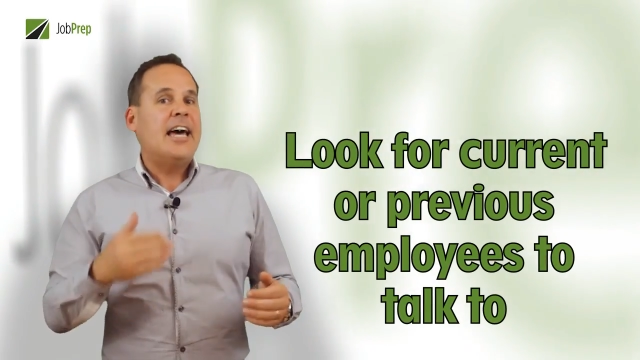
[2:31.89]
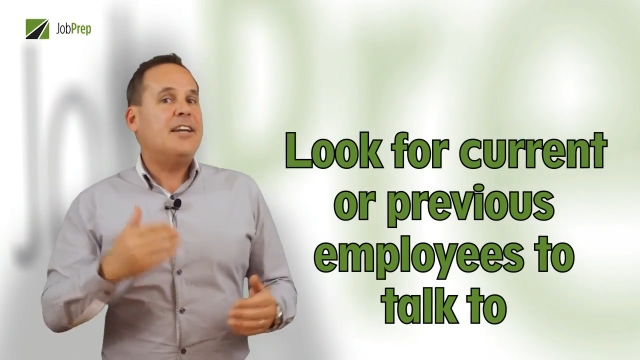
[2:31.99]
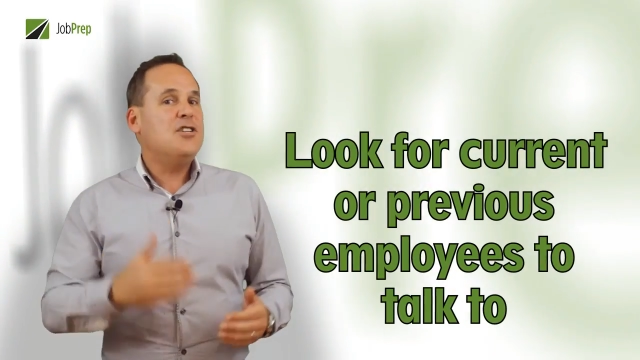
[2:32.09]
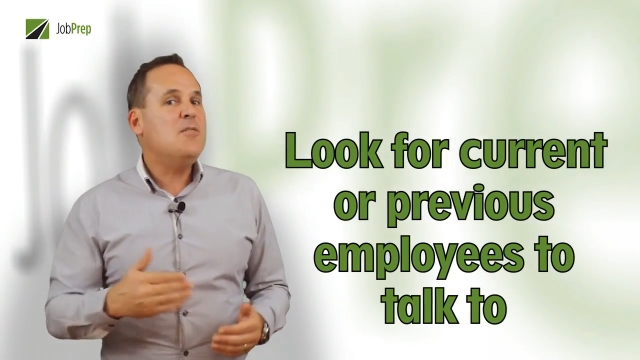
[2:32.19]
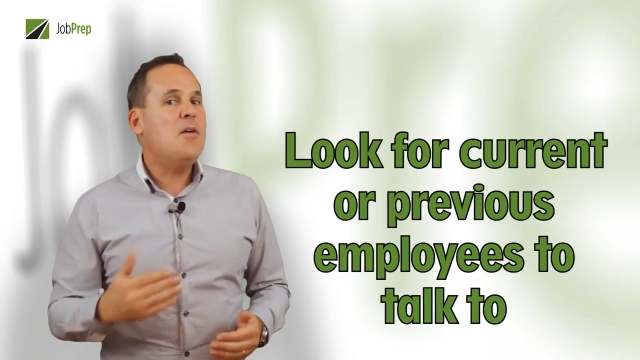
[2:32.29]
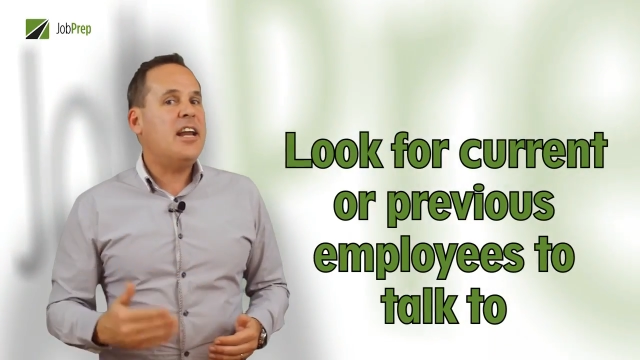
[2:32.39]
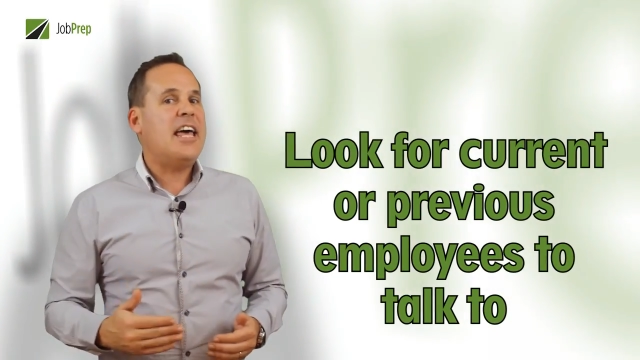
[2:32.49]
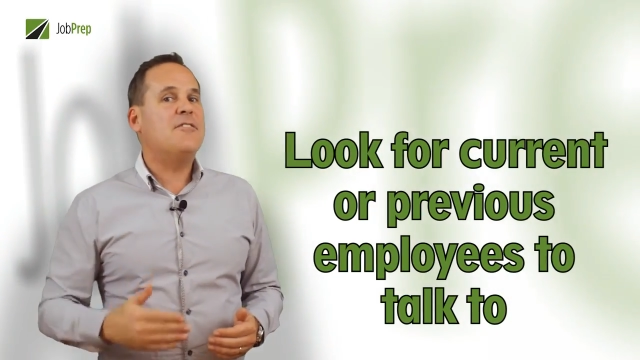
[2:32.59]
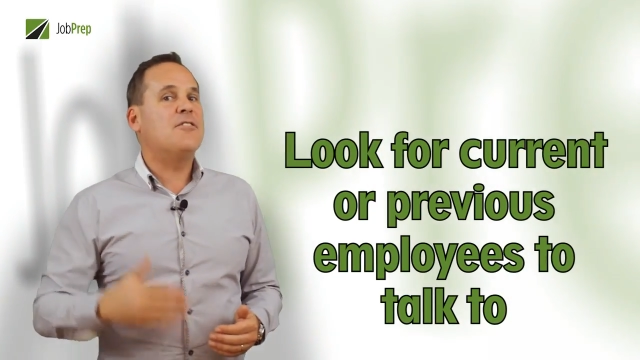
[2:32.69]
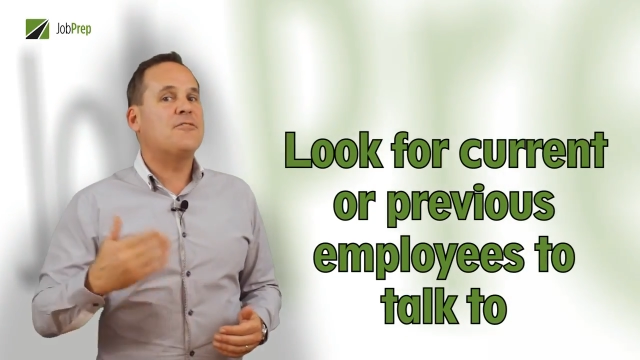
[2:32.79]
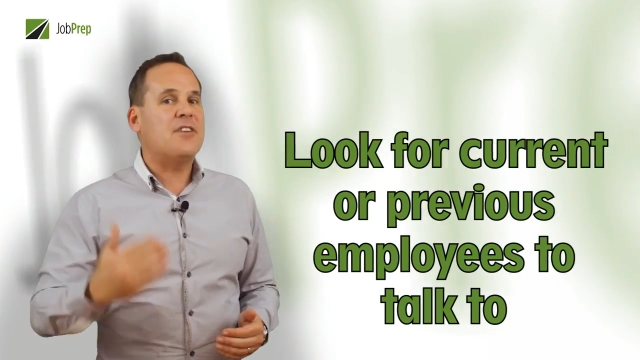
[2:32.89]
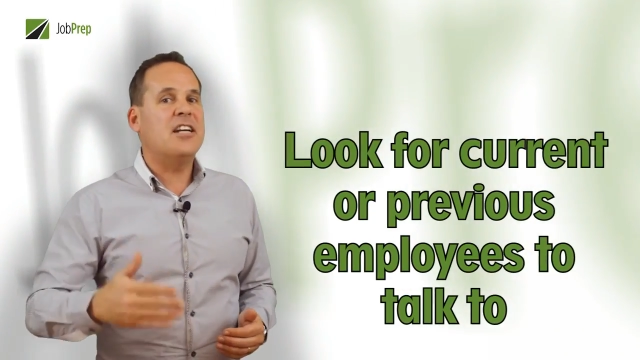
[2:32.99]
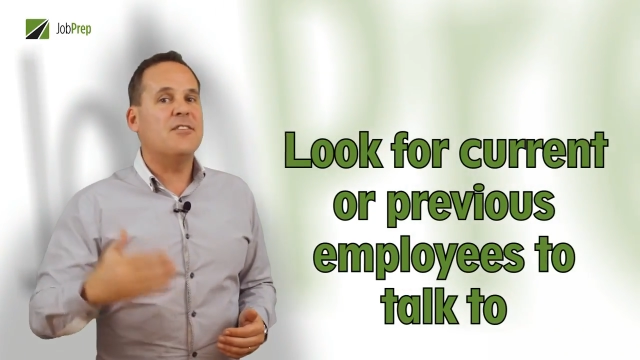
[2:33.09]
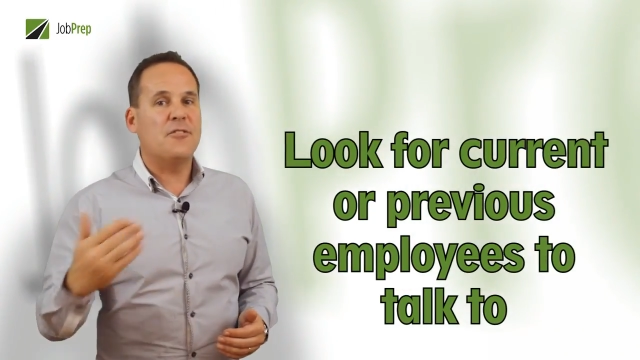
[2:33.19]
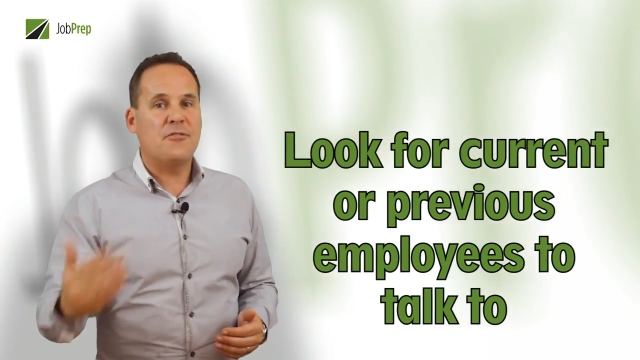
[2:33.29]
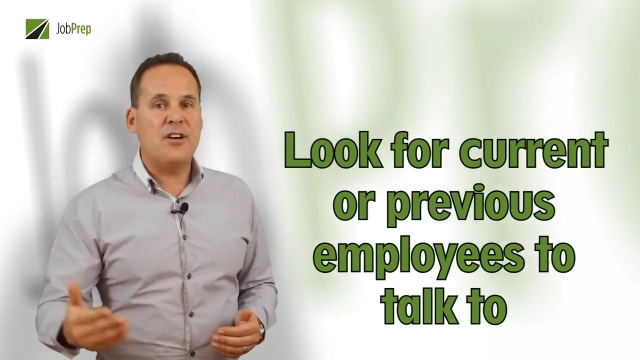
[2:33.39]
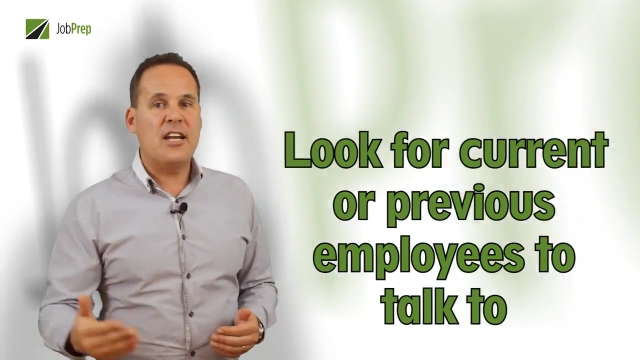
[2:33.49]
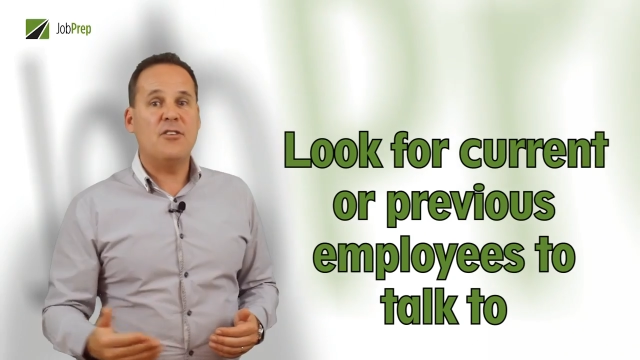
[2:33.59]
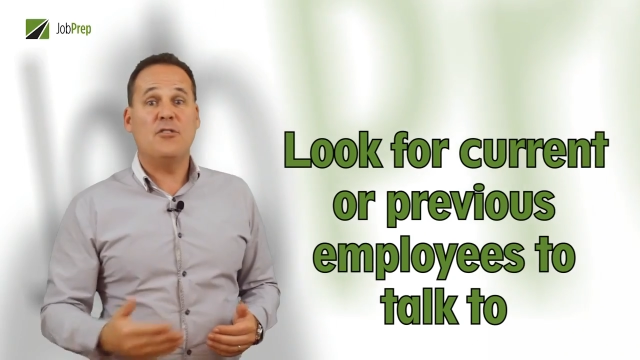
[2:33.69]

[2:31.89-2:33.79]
And you might have a friend of a friend,